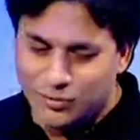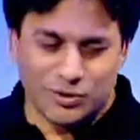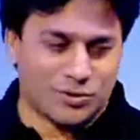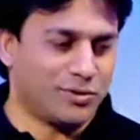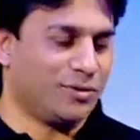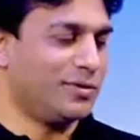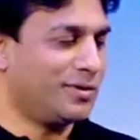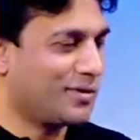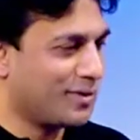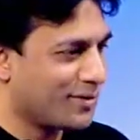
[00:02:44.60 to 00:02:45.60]
want to
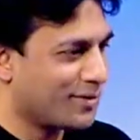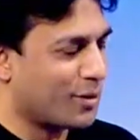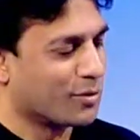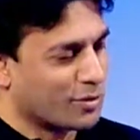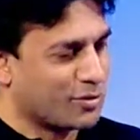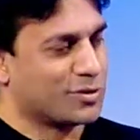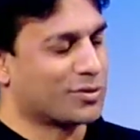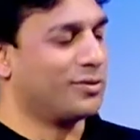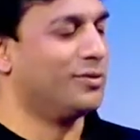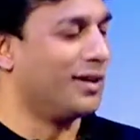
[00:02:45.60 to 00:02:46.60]
go, go to your
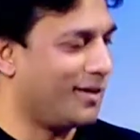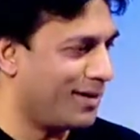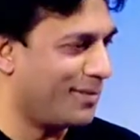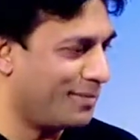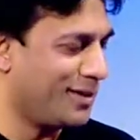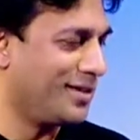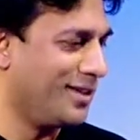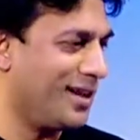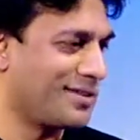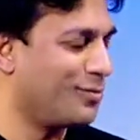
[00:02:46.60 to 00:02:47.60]
school and, and
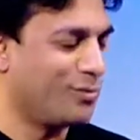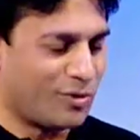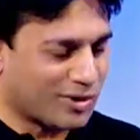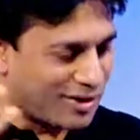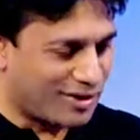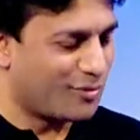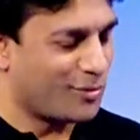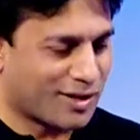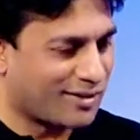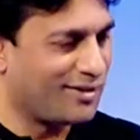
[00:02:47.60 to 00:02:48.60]
basically ask them what,
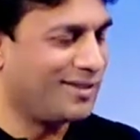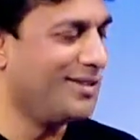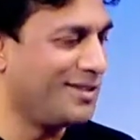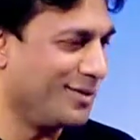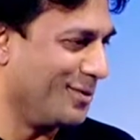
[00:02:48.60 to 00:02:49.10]
what are they teaching